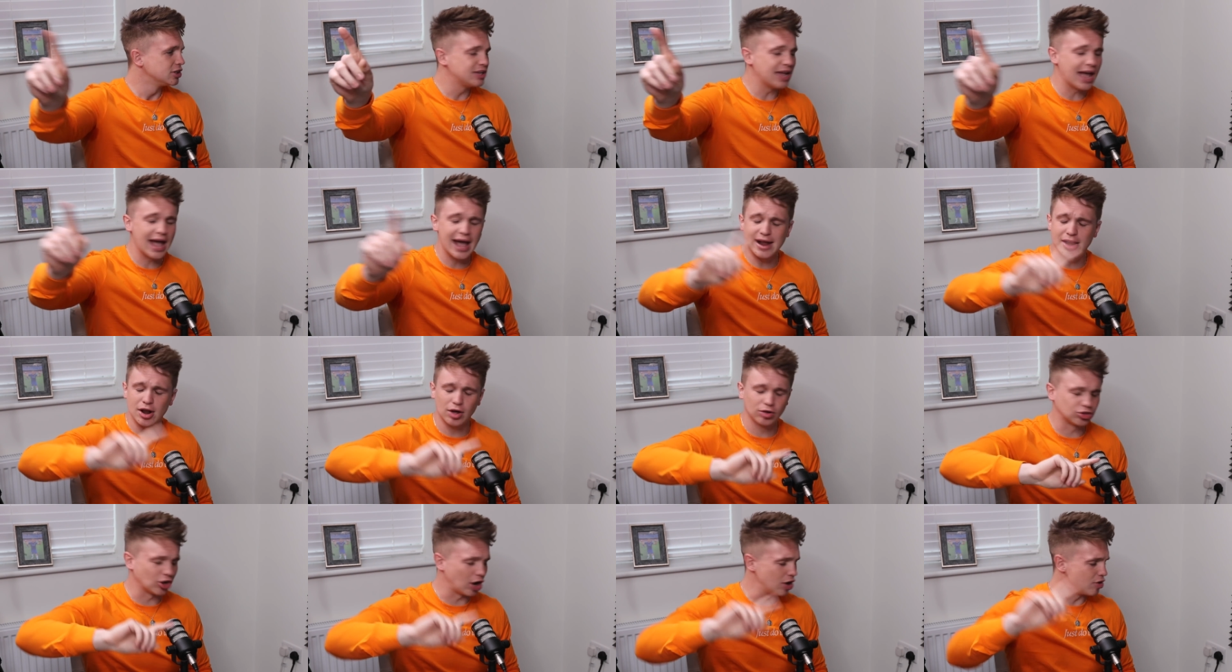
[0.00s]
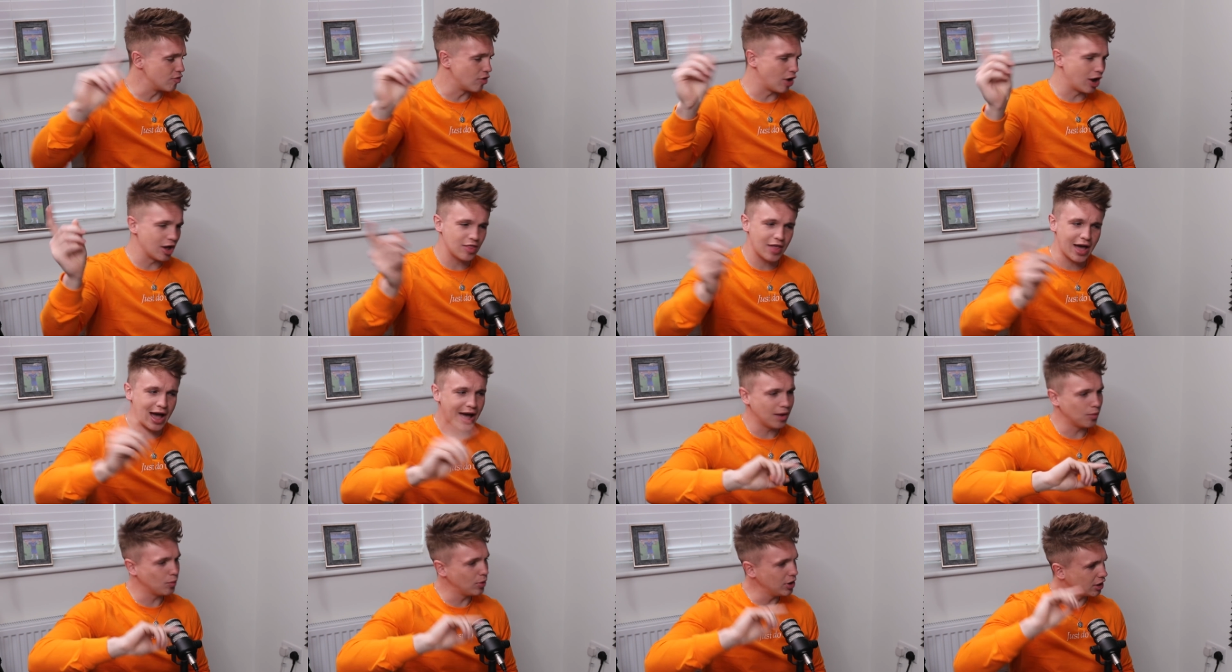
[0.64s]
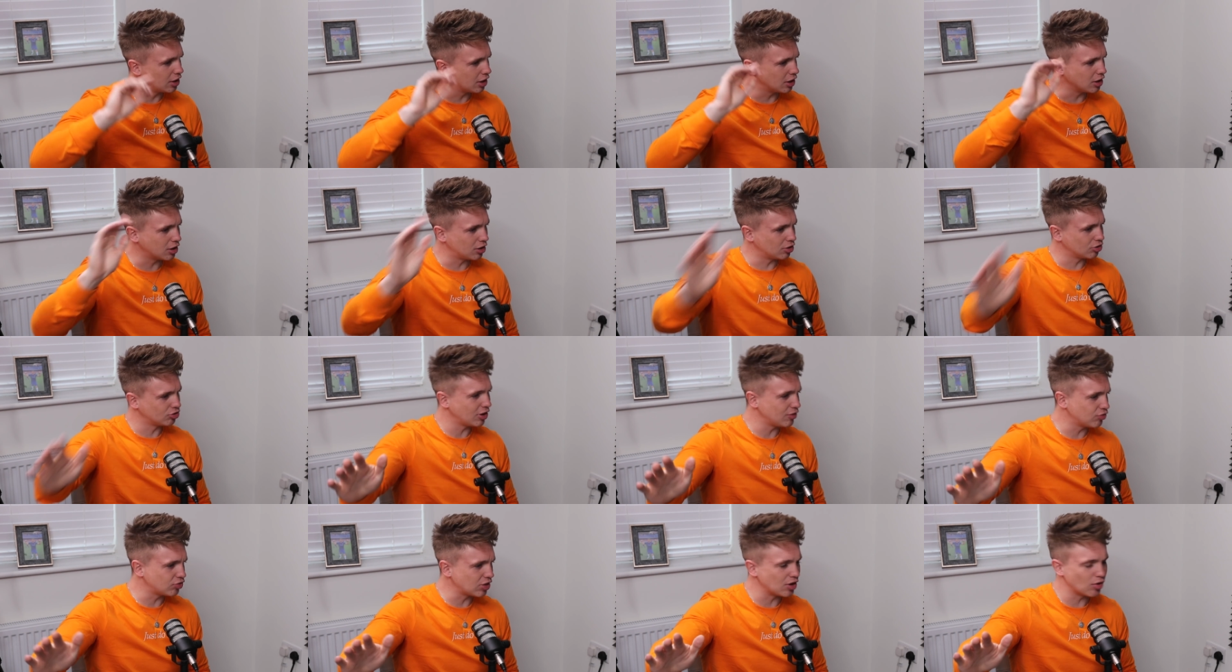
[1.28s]
yeah, no, don't write that.
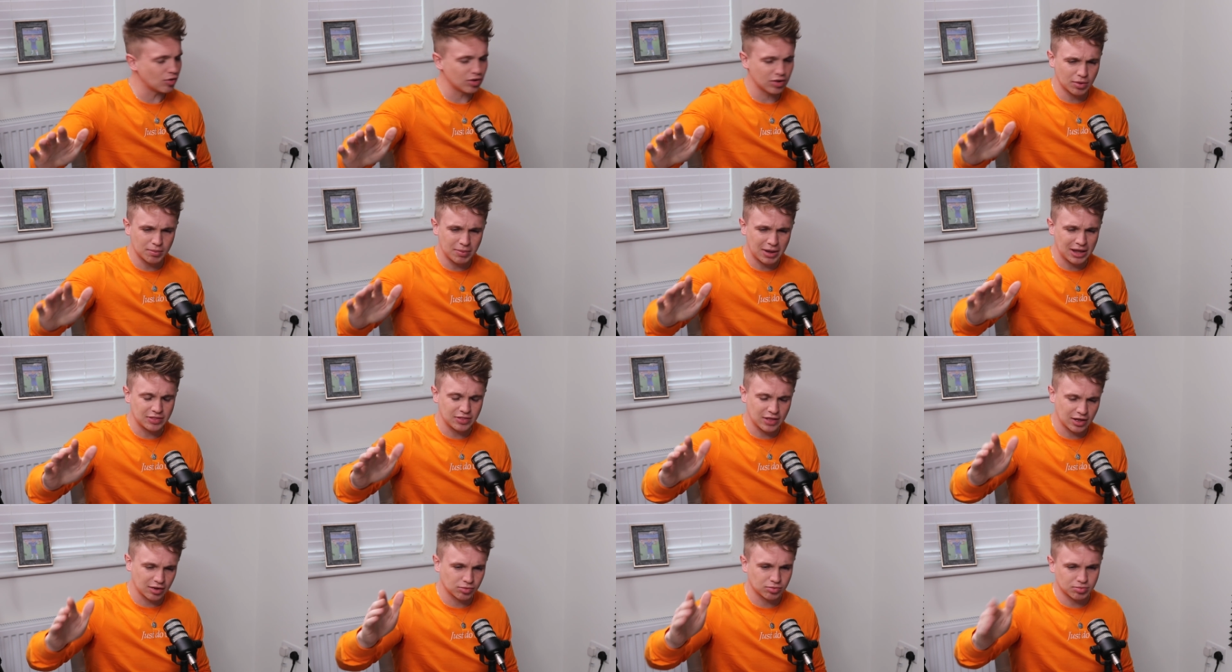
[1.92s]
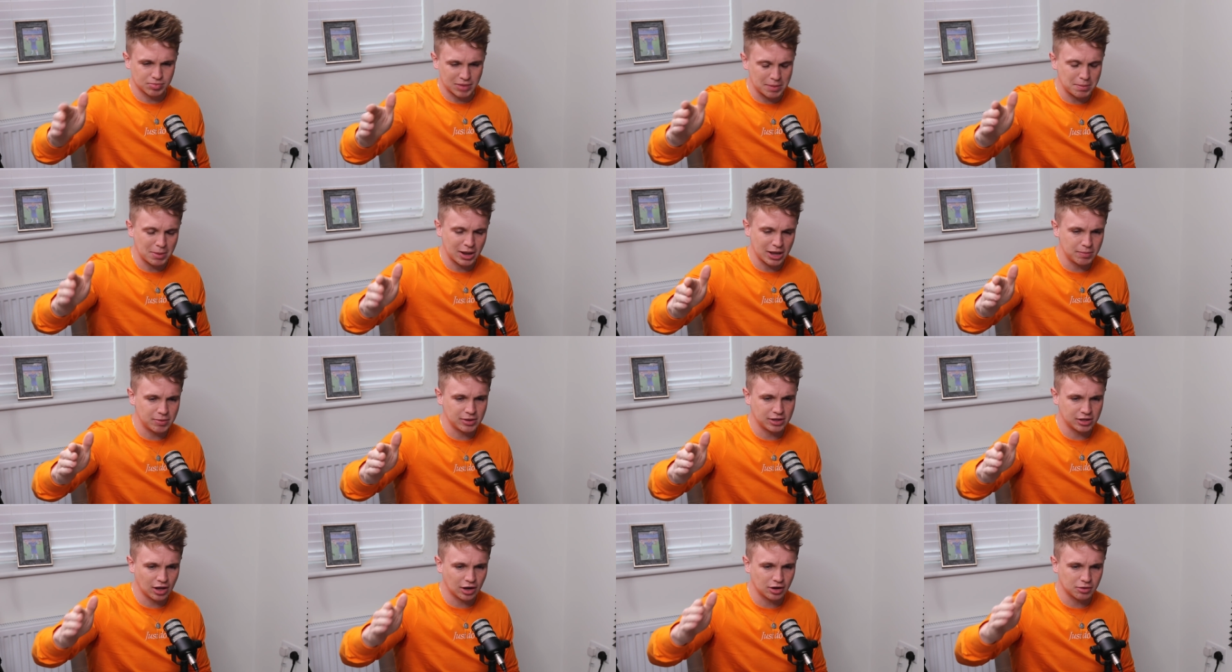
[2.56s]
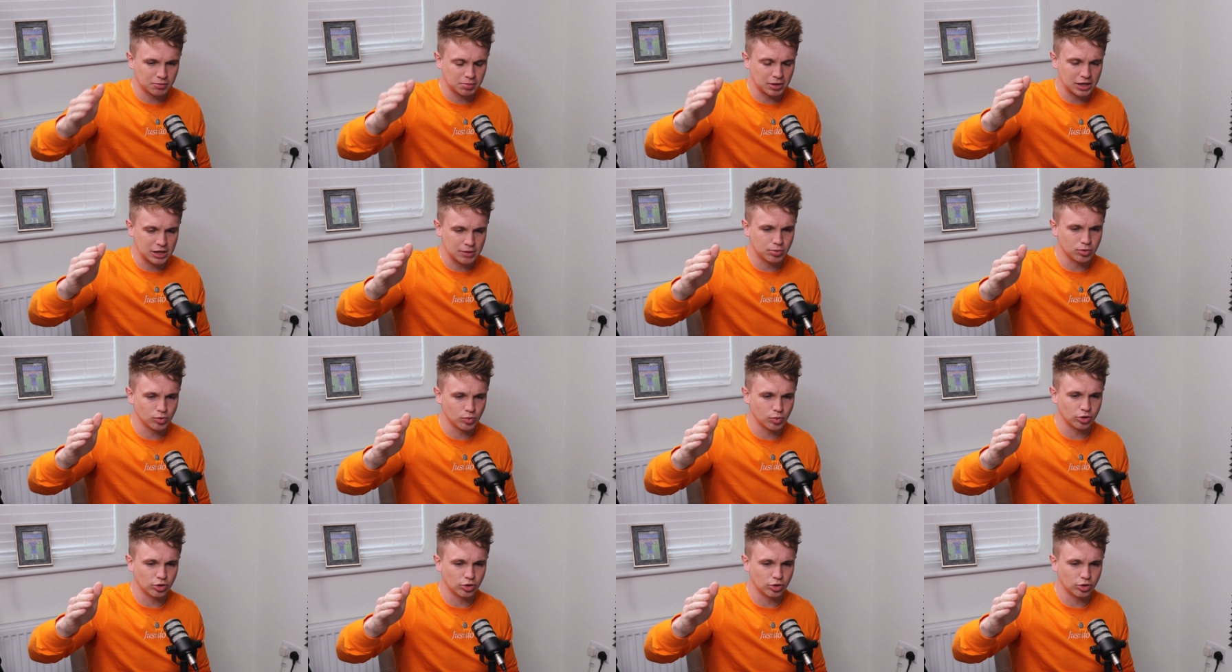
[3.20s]
Because if there, mate, there, there may be young people